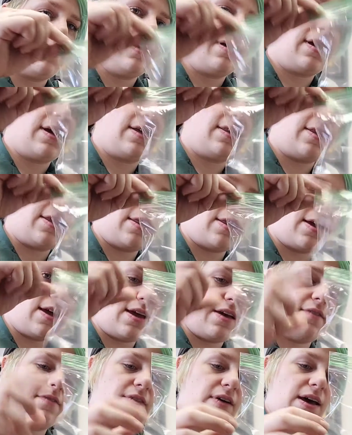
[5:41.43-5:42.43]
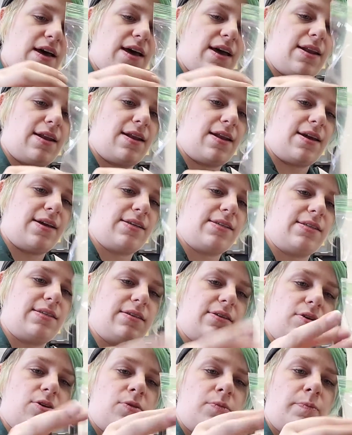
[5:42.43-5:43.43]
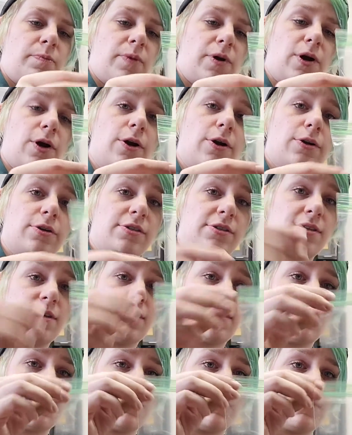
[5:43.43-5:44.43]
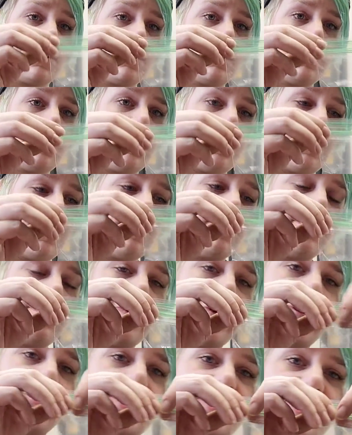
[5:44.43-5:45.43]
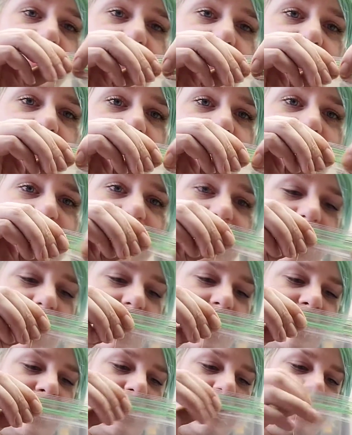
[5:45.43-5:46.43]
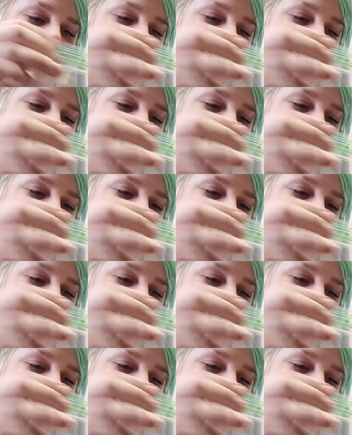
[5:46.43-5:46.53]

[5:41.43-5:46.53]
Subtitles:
And then they have a nice little personal first aid kit.